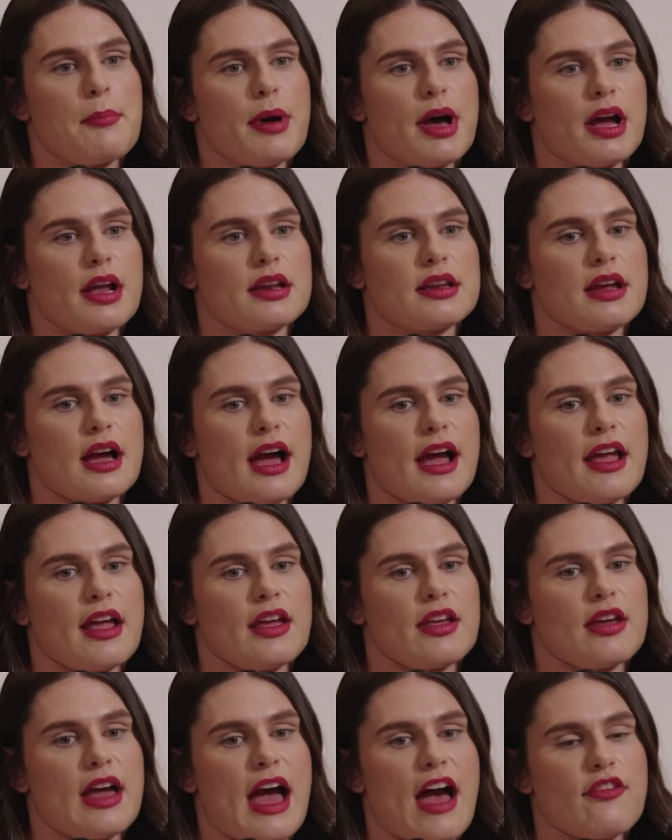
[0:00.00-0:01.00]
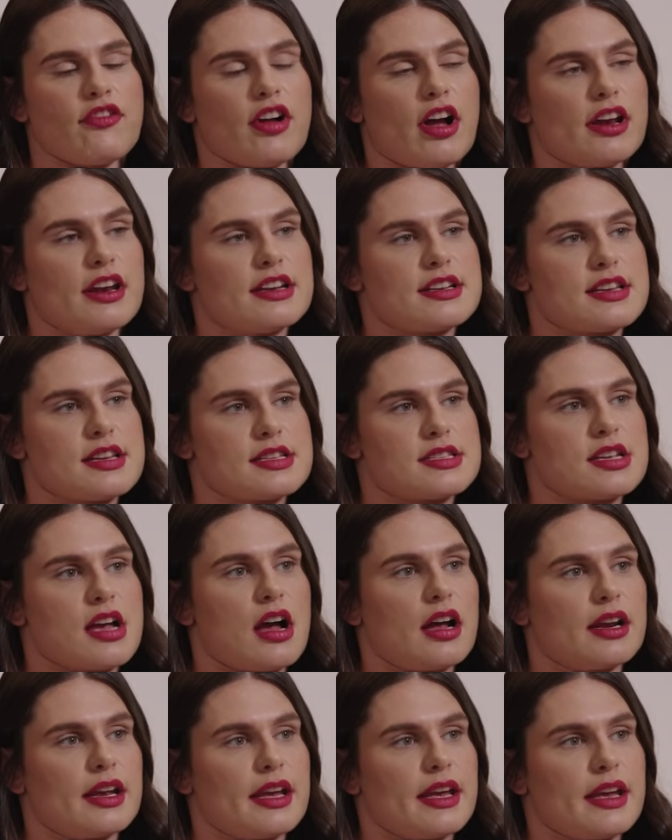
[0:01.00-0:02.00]
But I have gotten into
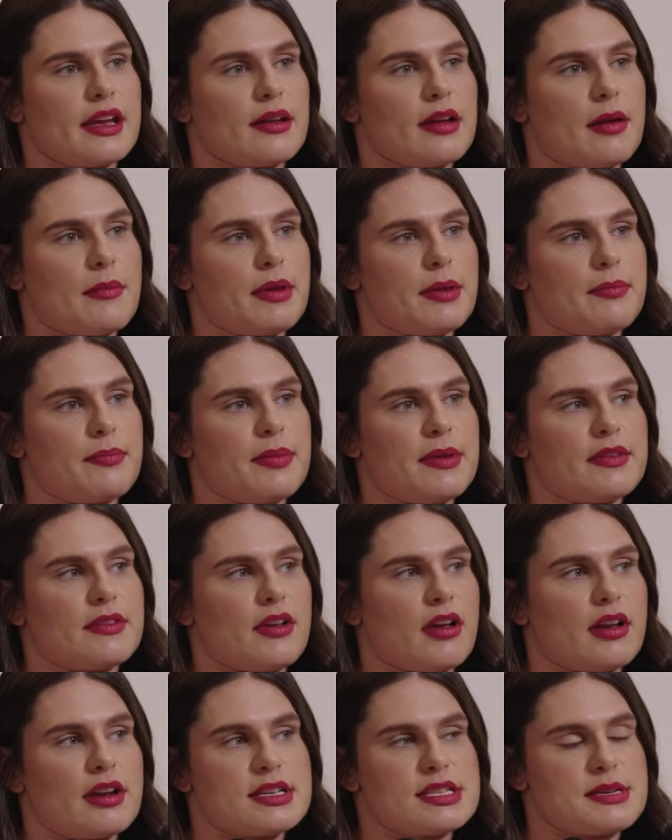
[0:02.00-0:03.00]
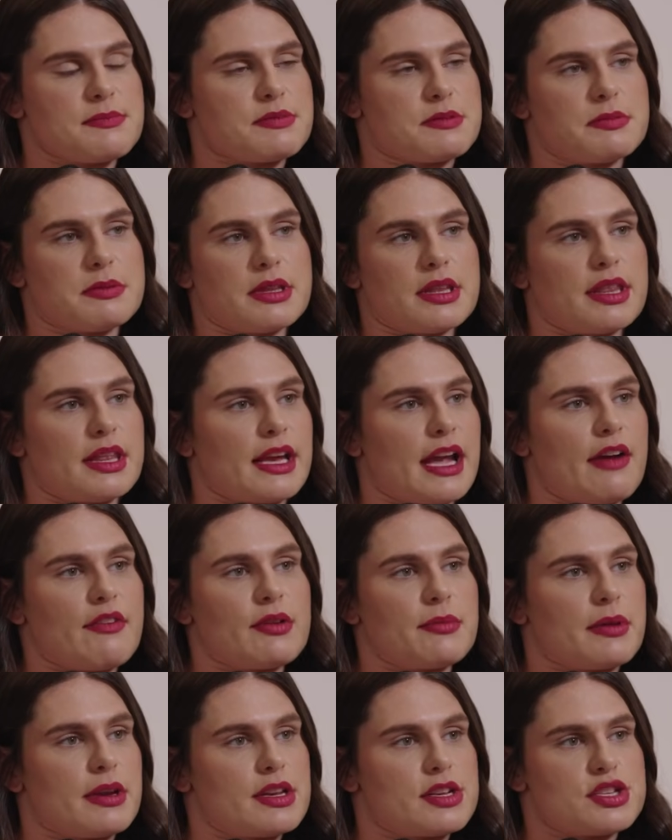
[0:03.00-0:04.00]
saunaing. I mean, sauna seems to be the thing
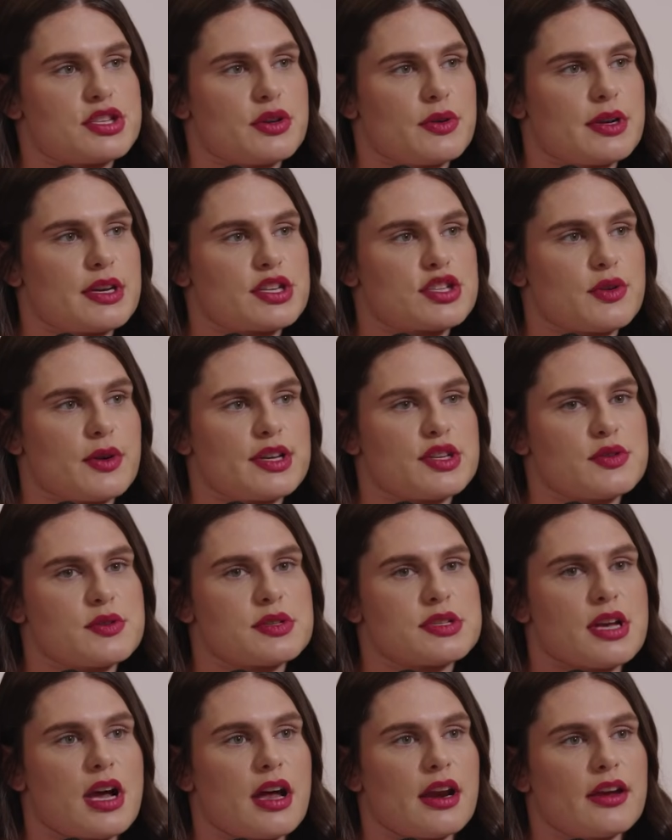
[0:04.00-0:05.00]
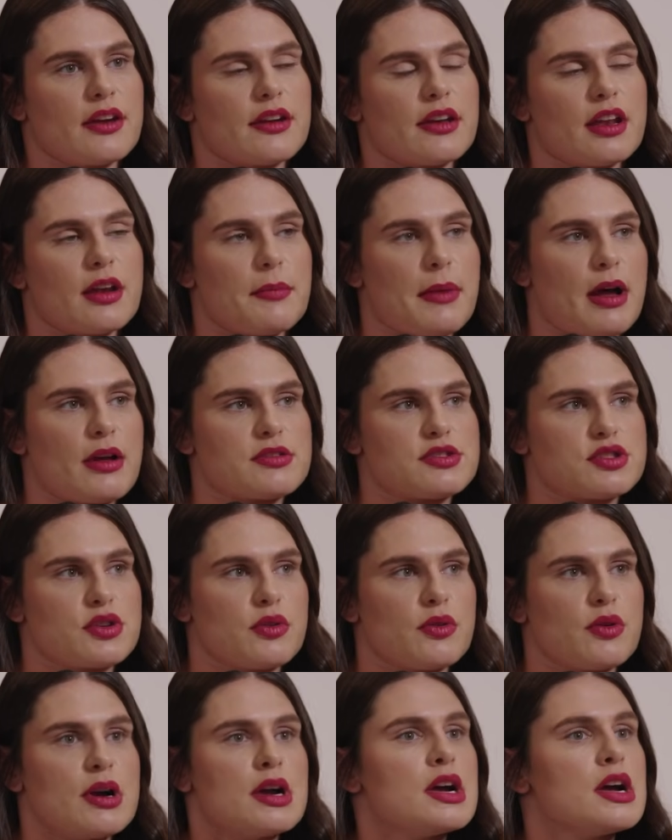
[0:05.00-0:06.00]
everybody's doing. Yeah. So I do sauna, get them out.
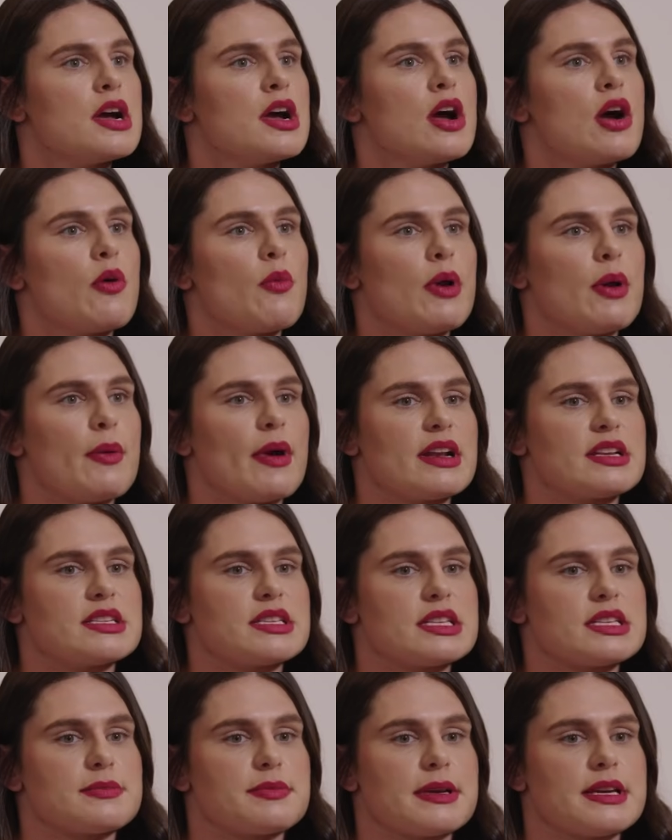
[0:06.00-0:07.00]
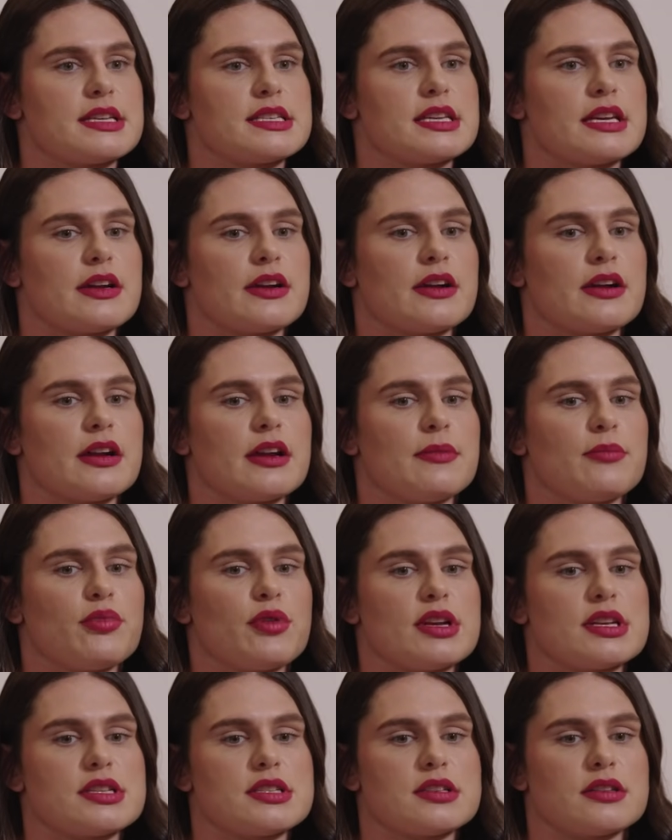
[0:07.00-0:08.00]
So we went to this place here in
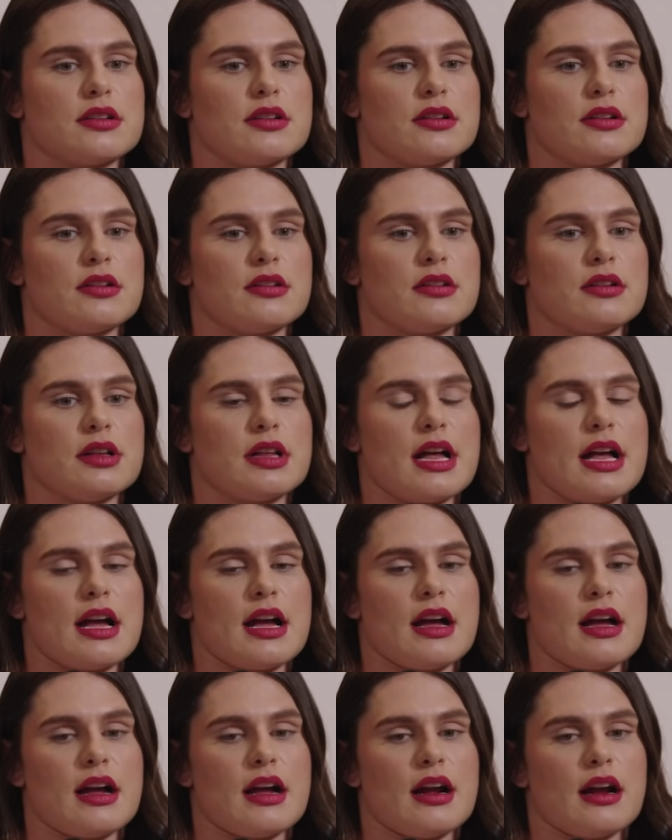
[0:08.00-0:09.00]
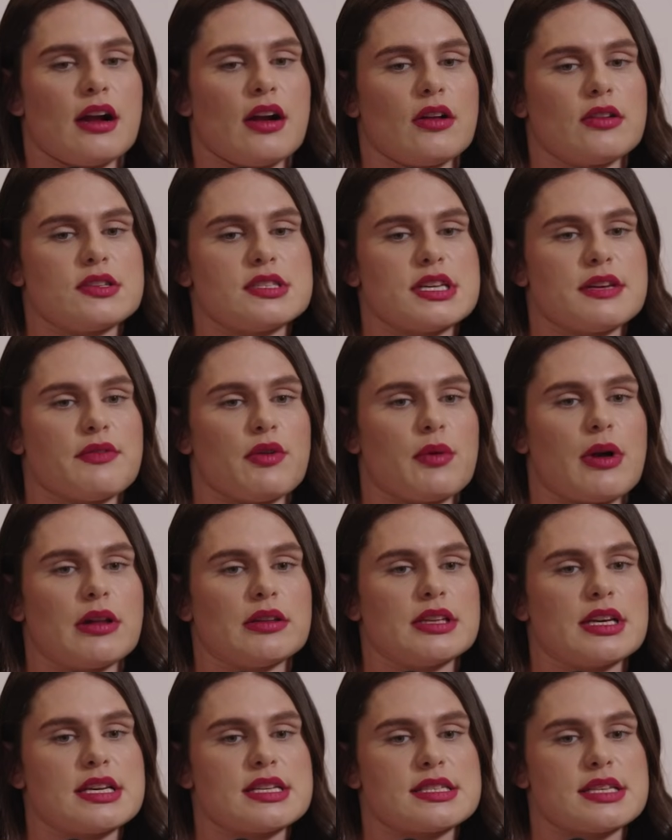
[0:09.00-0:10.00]
Bristol called Siva
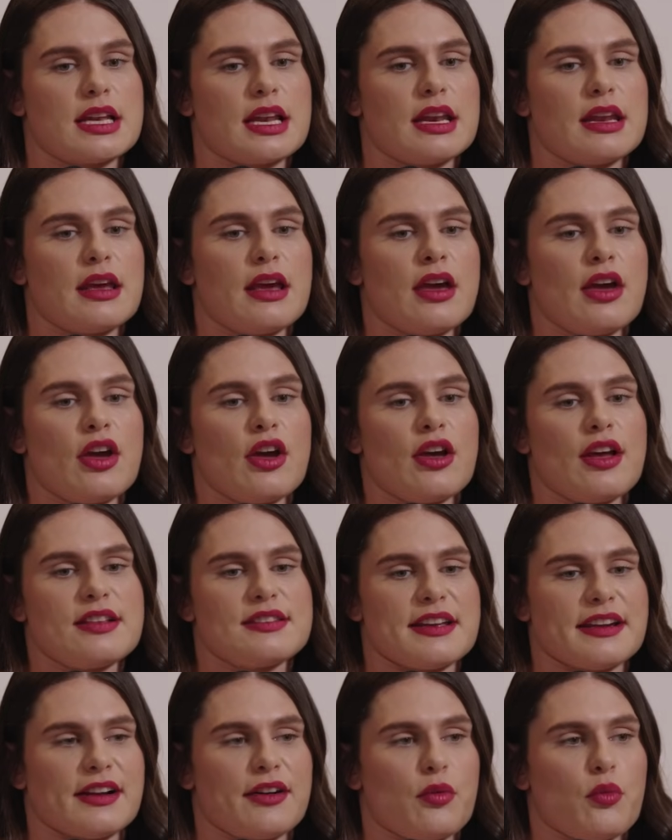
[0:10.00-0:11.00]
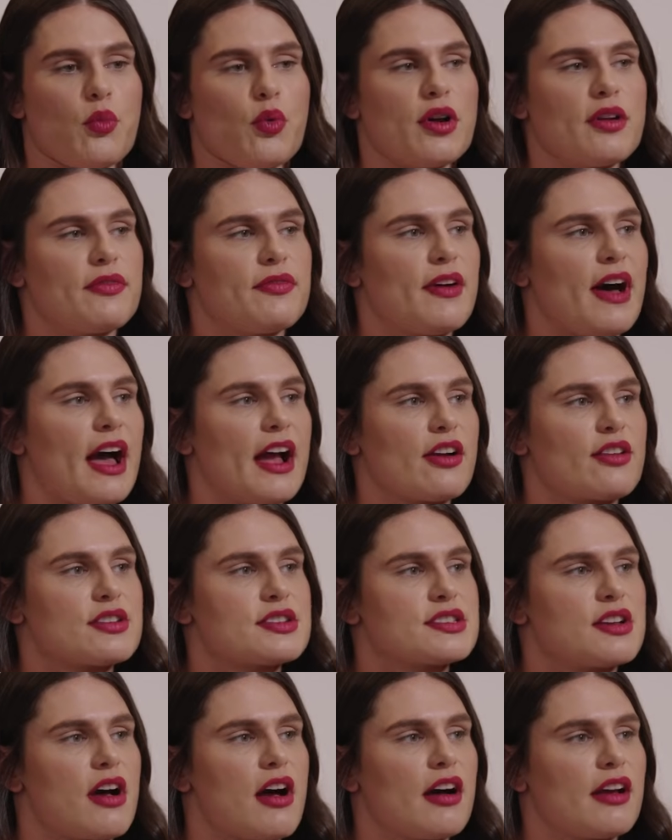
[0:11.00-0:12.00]
Wellness, and it's like a wood fire
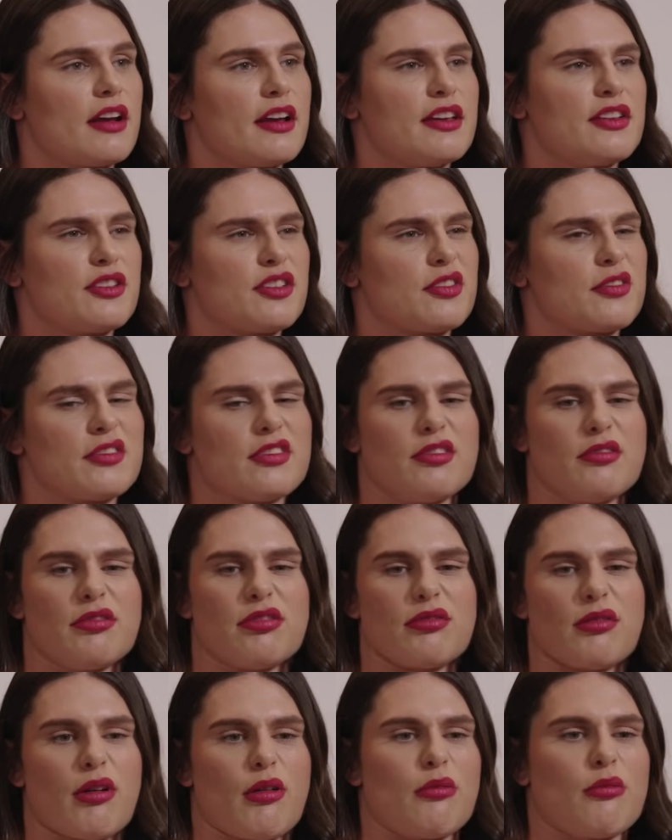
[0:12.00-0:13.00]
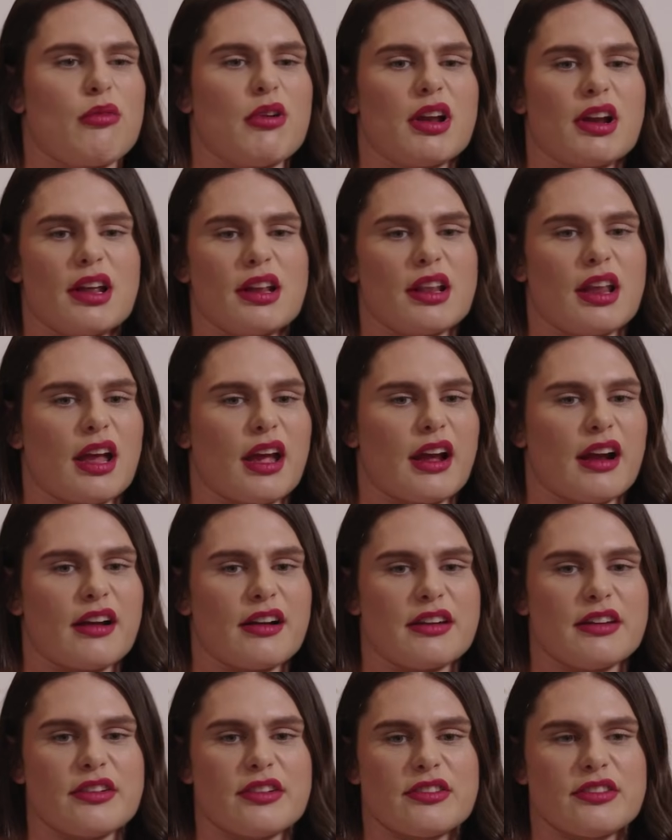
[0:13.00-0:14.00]
sauna. You throw wood in
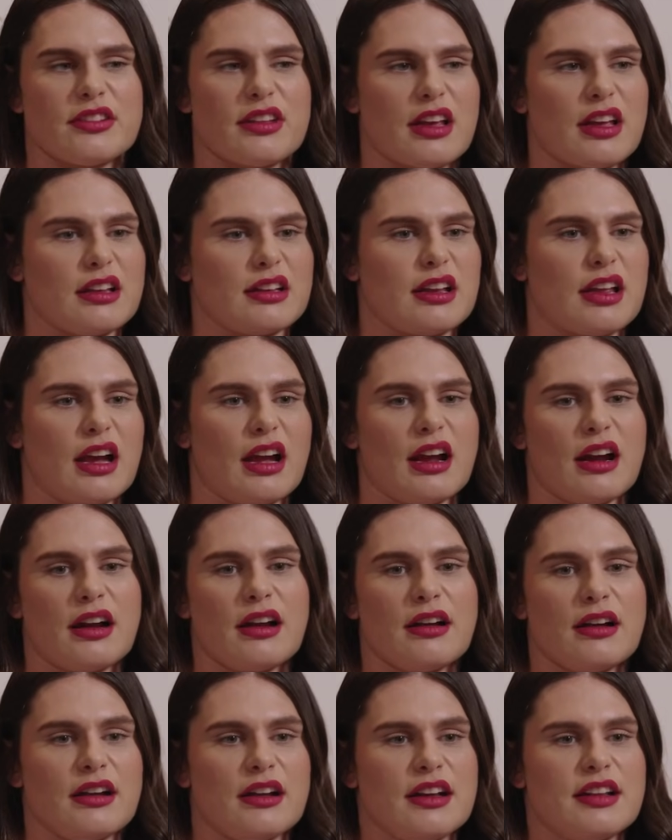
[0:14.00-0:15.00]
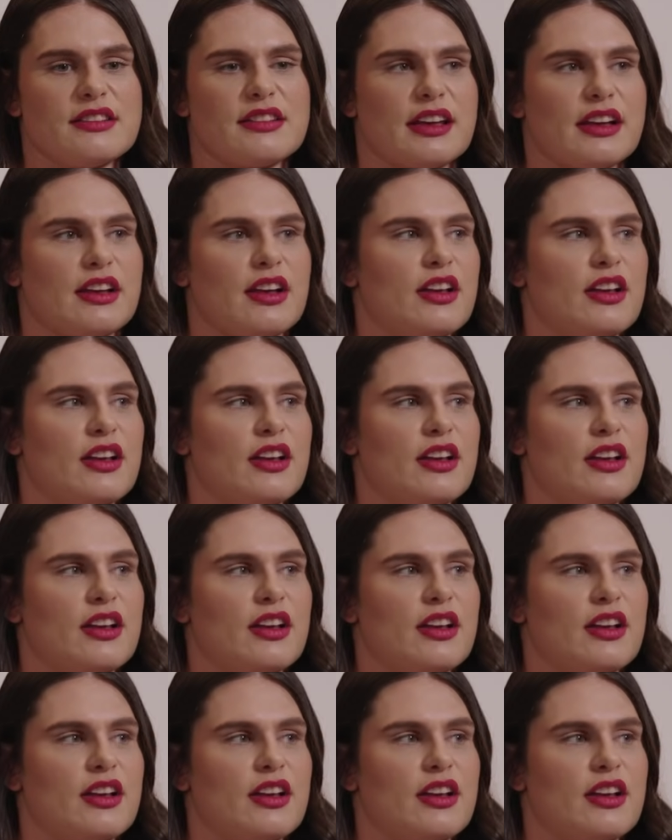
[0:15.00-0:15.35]
there, and you're sitting there. It's like